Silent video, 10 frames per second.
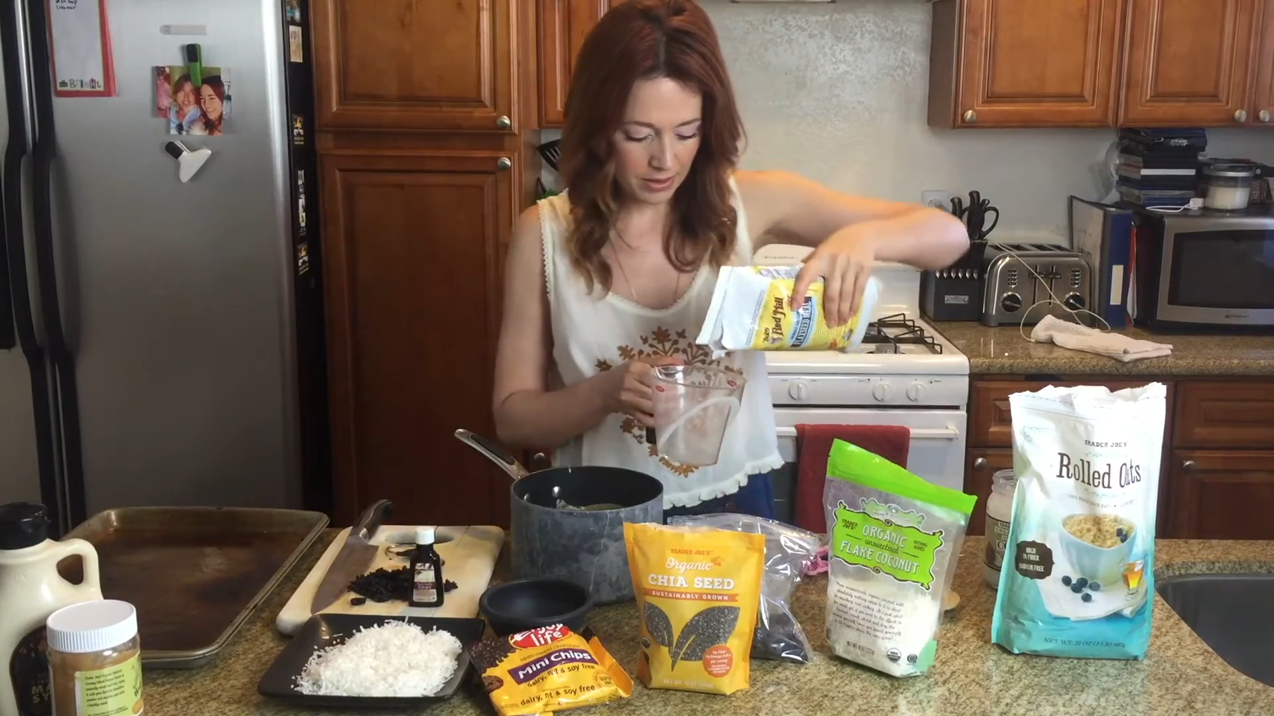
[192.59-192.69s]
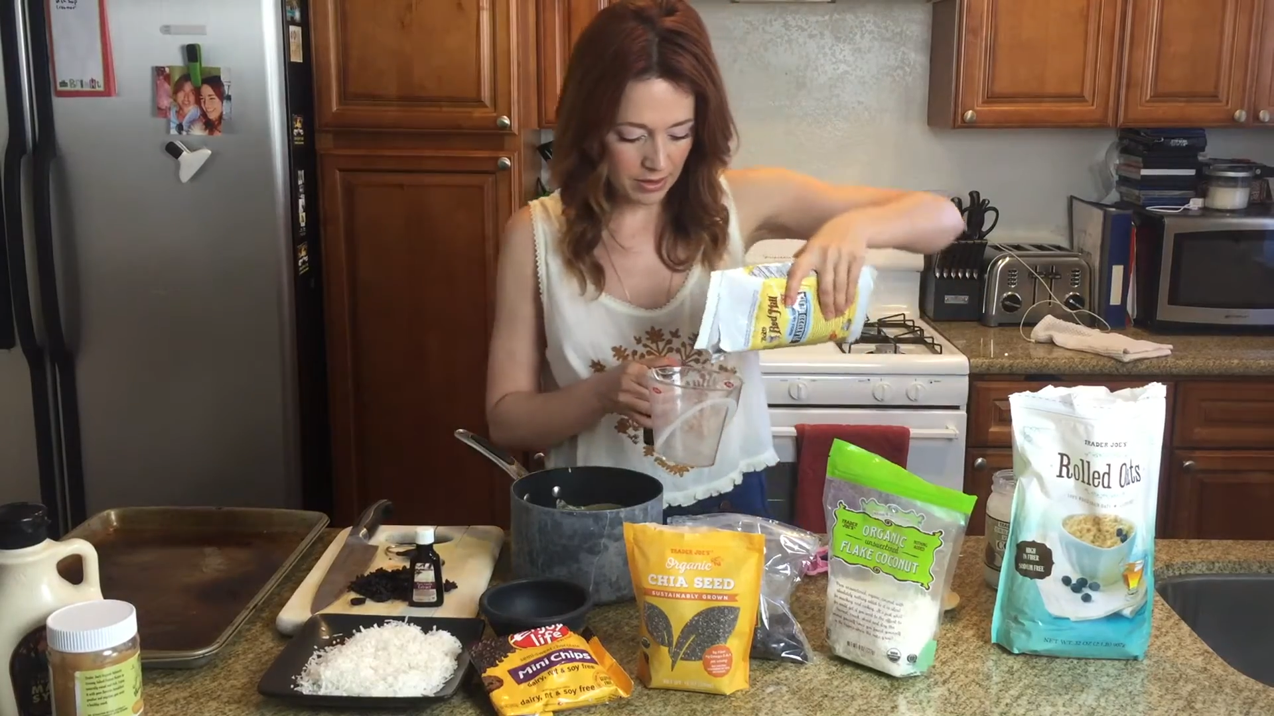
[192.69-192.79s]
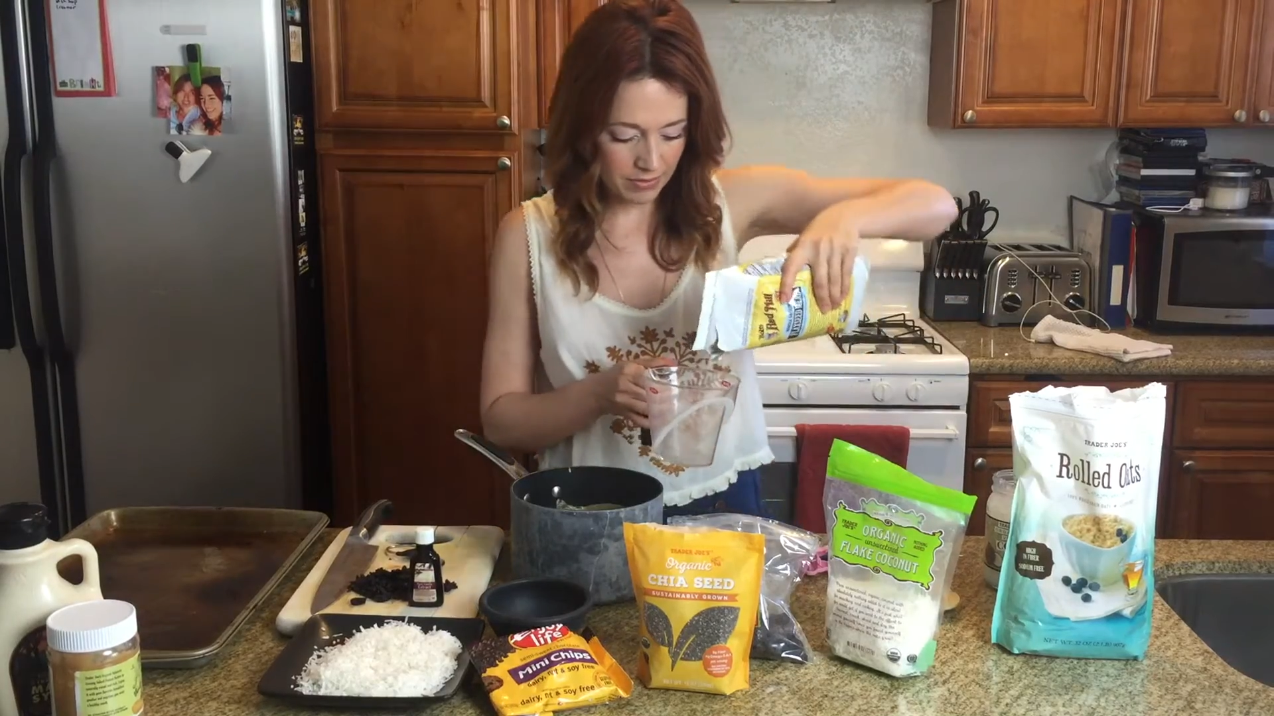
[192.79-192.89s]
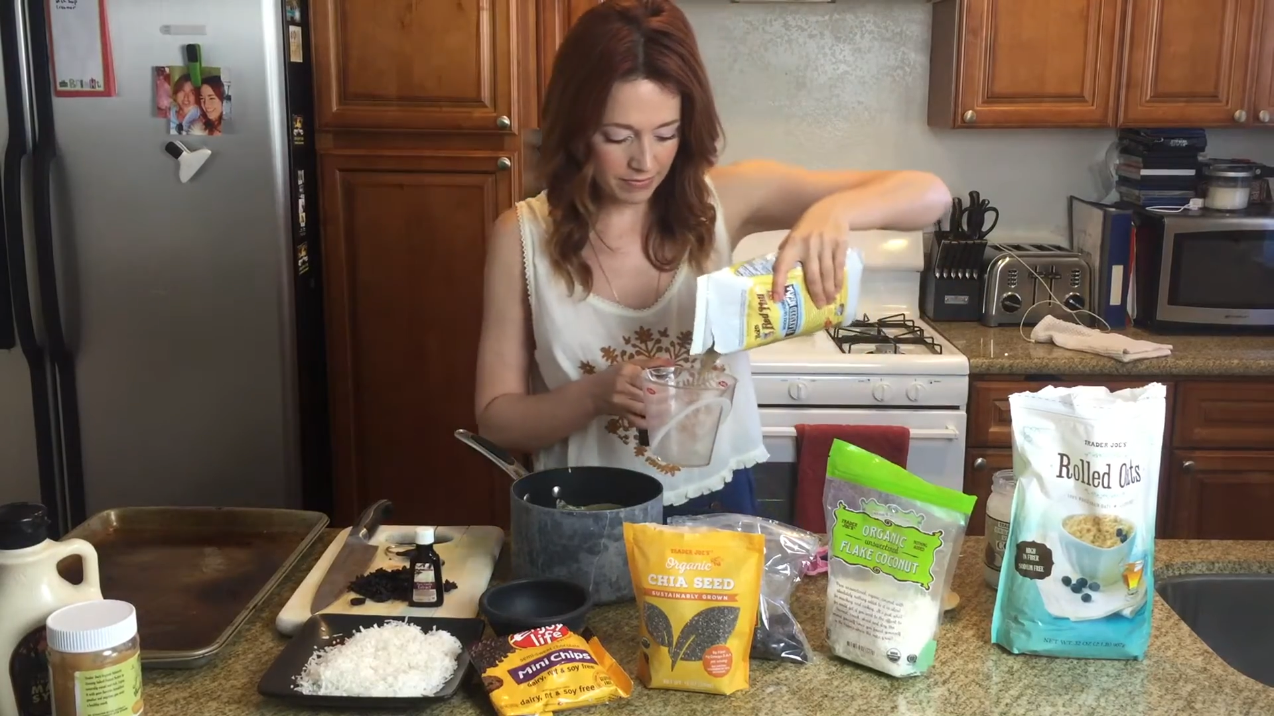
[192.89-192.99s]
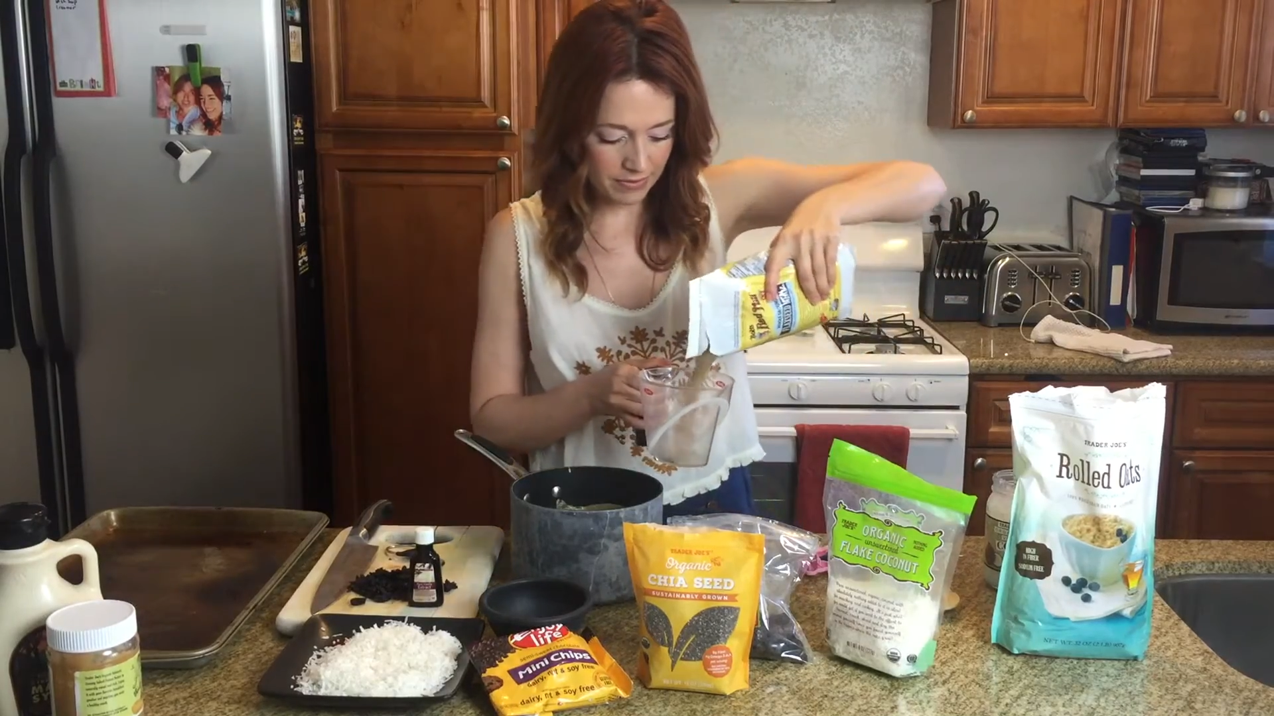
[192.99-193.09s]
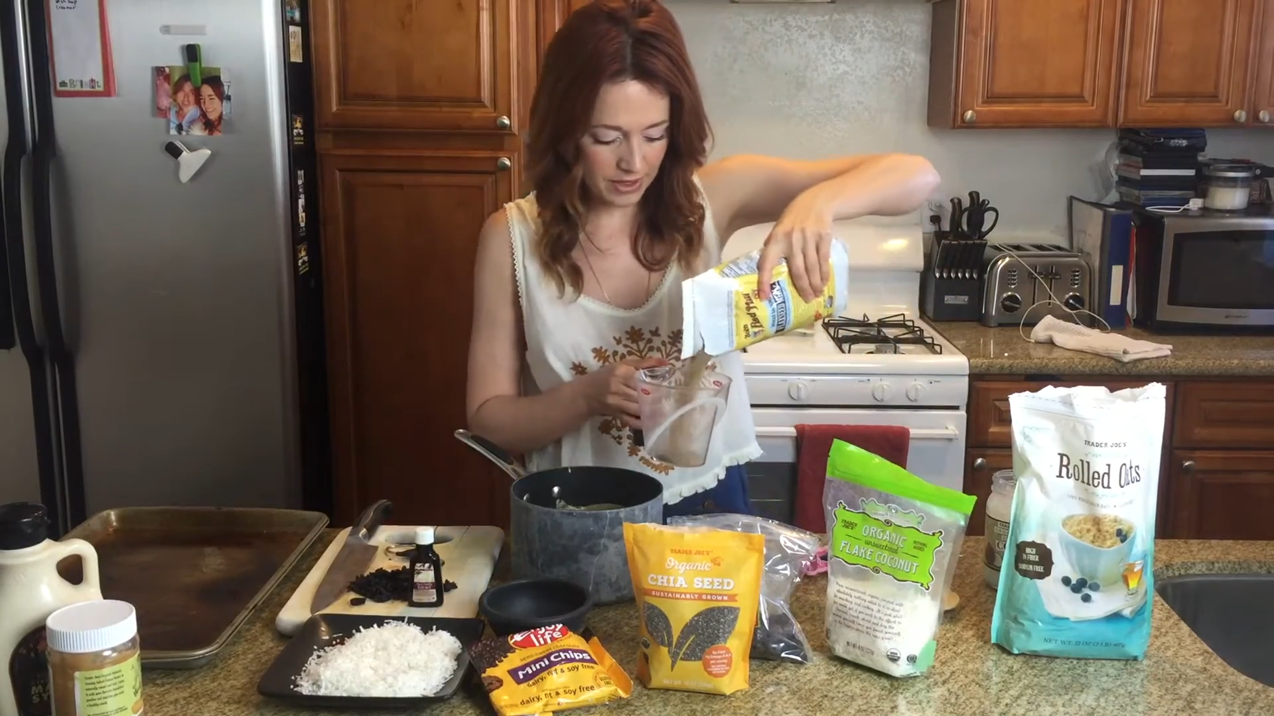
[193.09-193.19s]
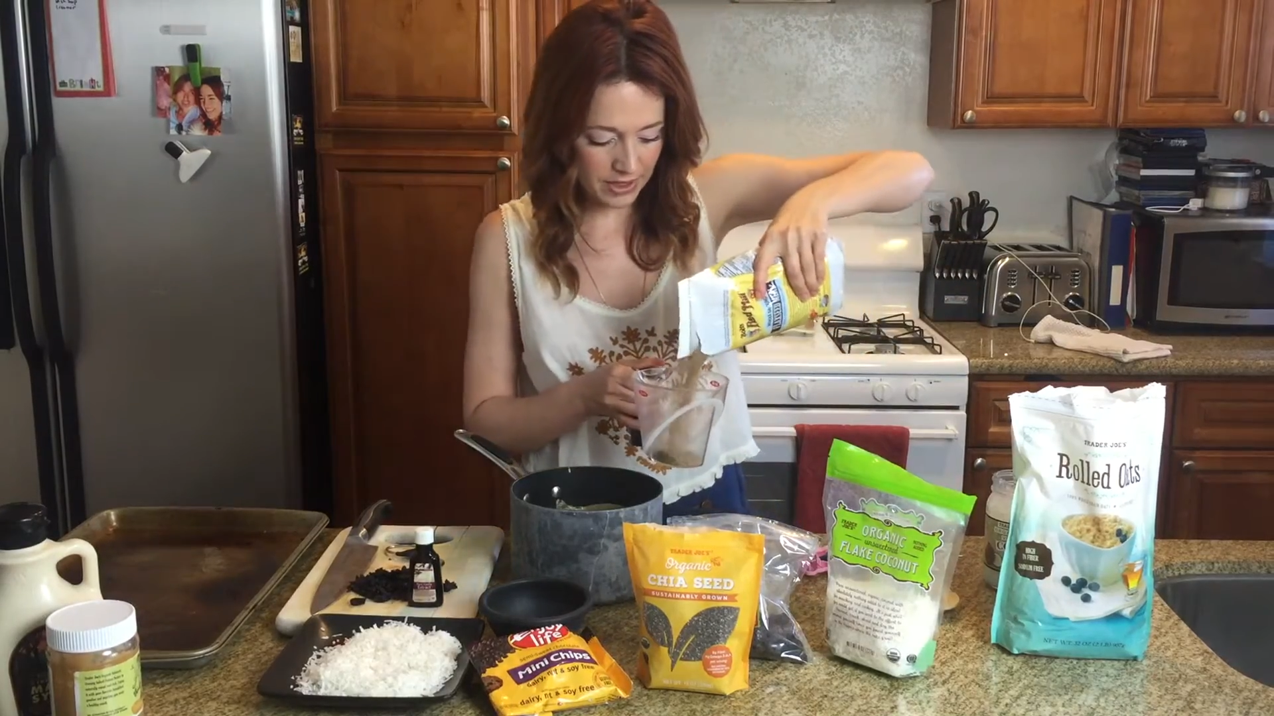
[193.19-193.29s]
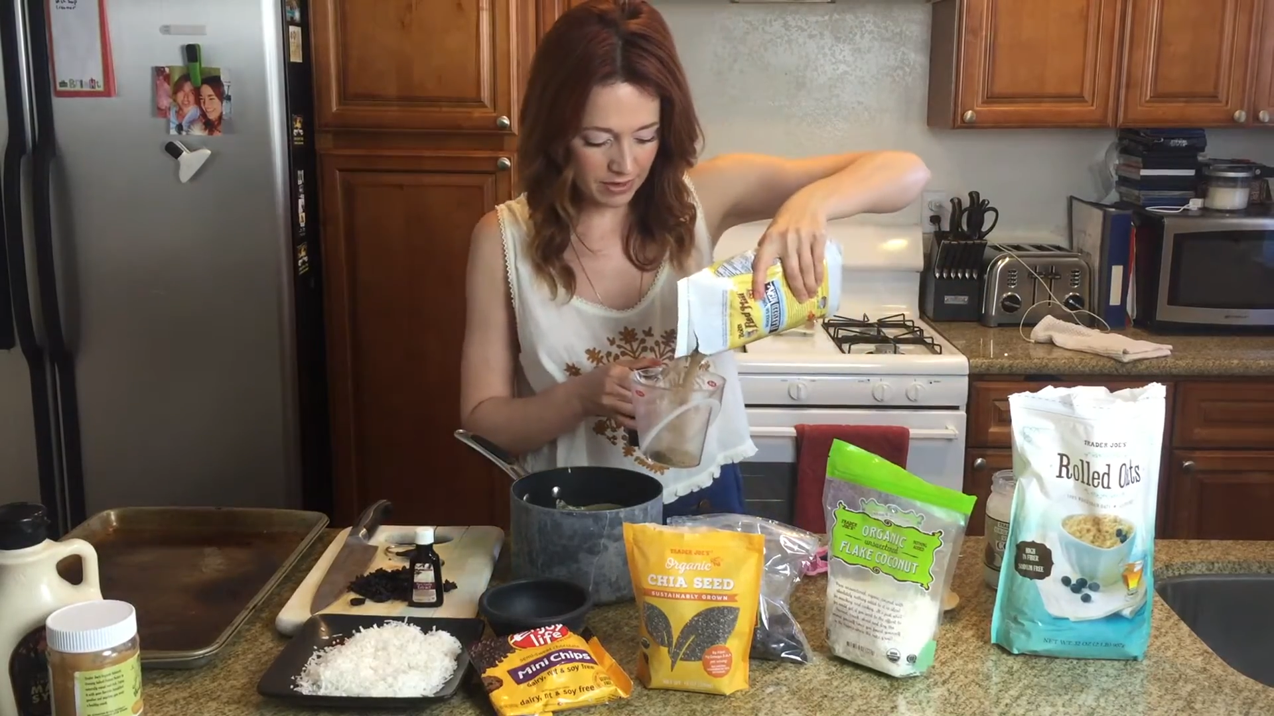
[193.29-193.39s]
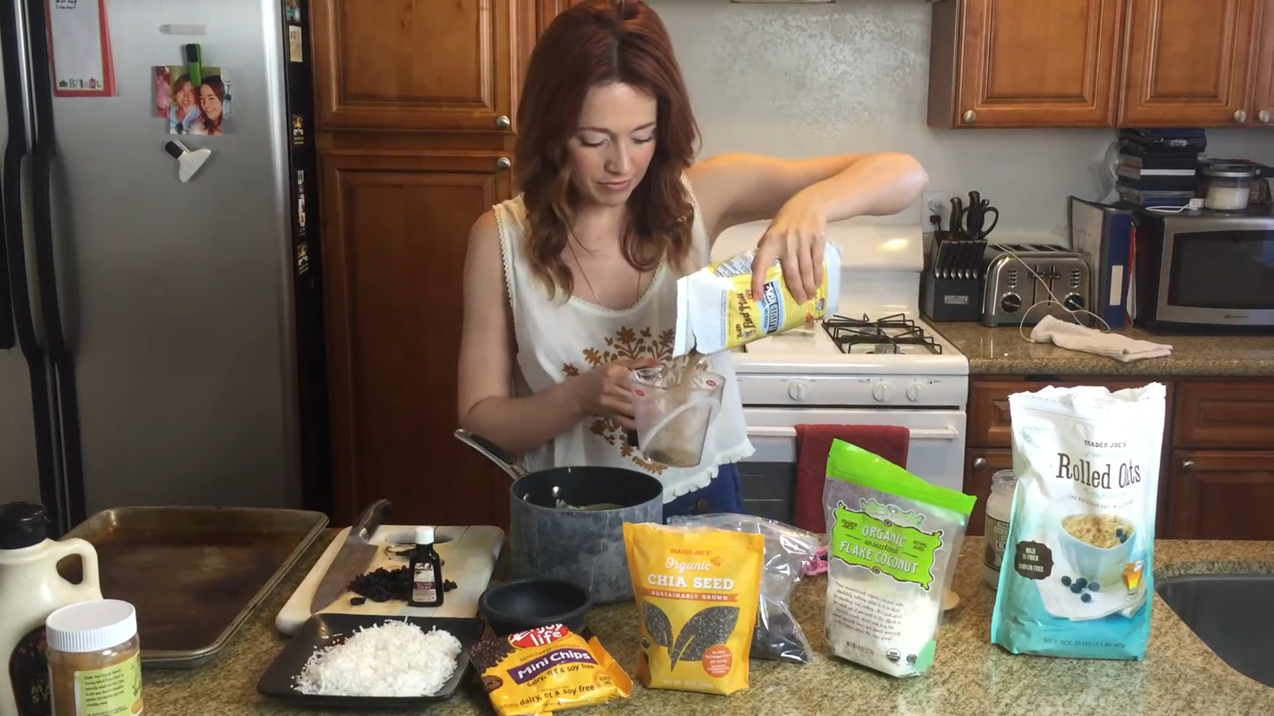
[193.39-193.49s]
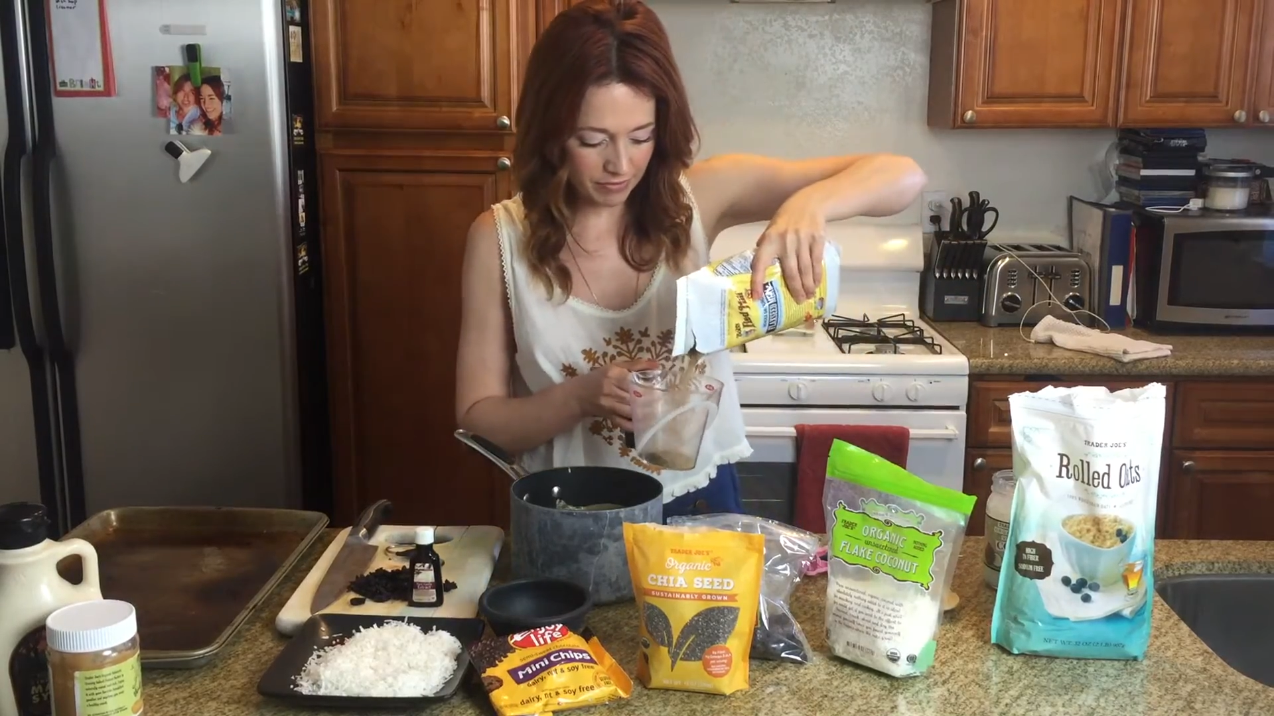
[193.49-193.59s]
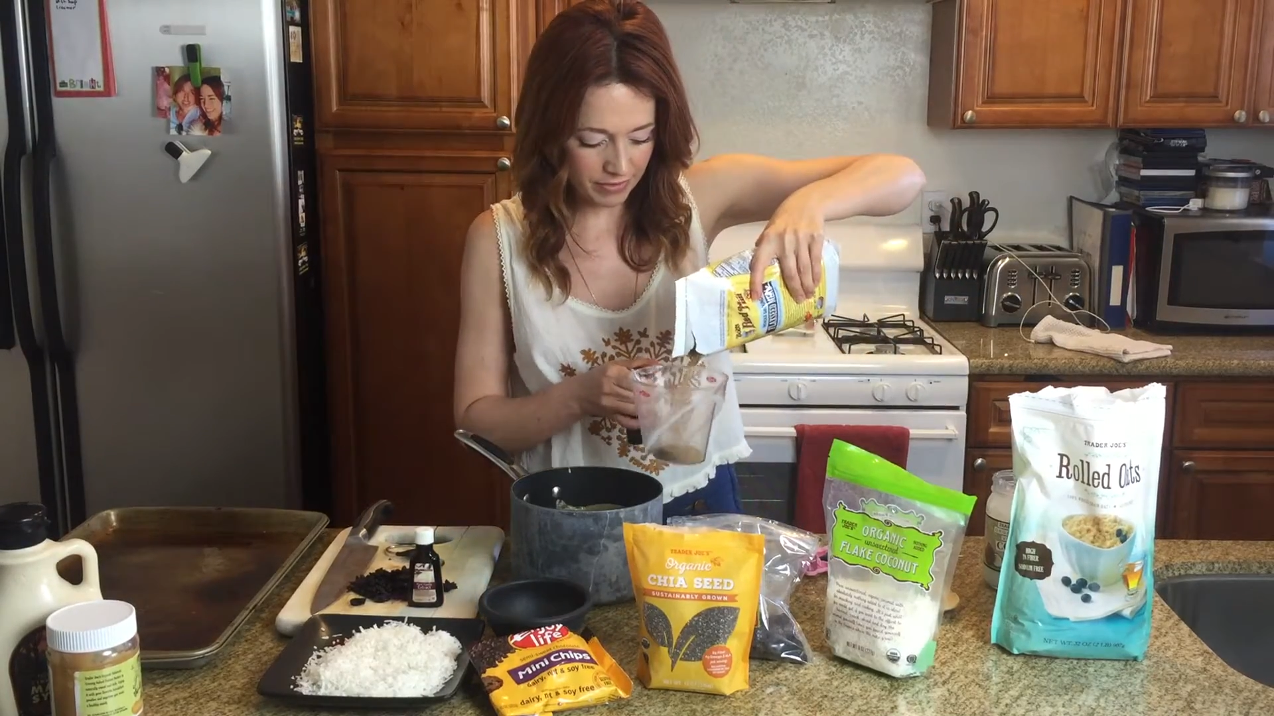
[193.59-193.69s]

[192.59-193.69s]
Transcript: of the